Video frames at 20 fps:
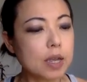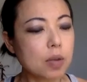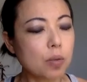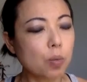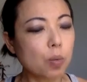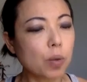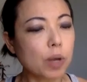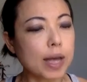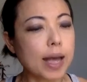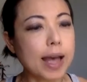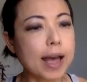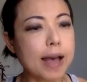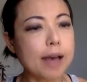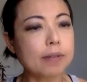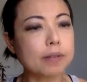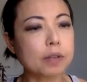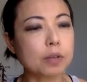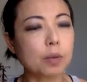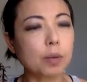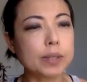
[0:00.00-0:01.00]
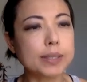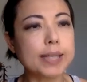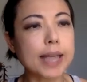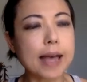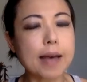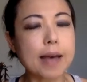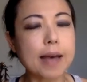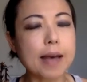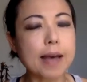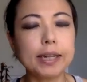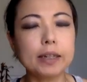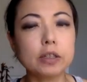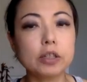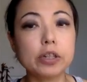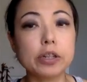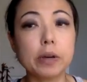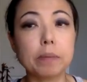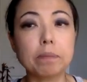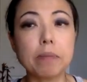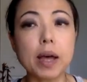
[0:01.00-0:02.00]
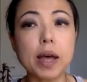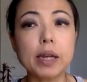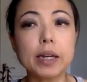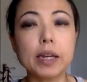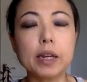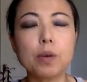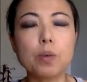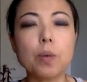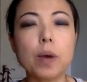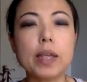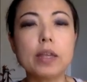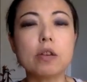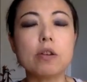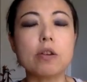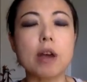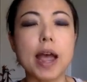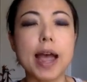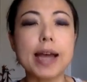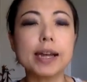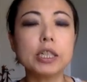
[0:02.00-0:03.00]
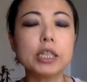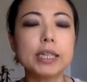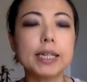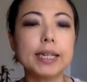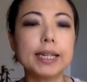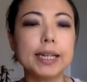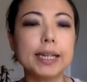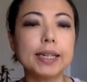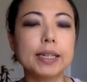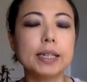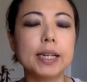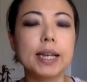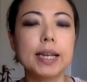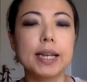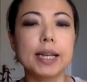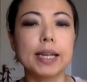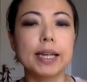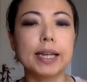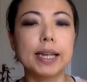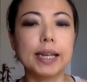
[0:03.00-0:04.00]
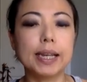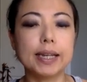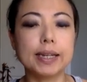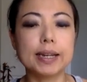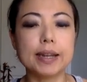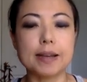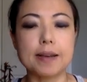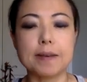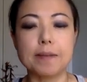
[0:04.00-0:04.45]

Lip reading: What's happening to your body when you're actually in in